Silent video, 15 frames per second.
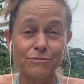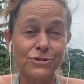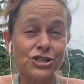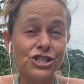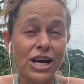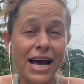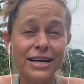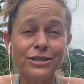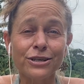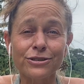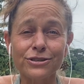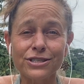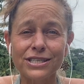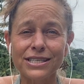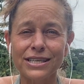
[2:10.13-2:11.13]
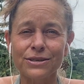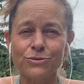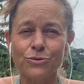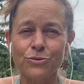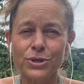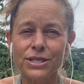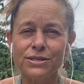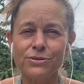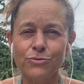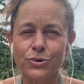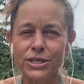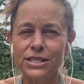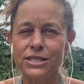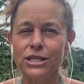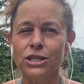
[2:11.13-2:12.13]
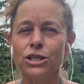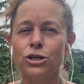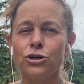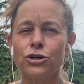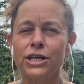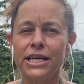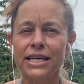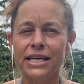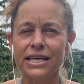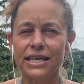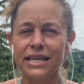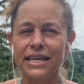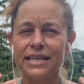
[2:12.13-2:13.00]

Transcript: shadows, and what is lurking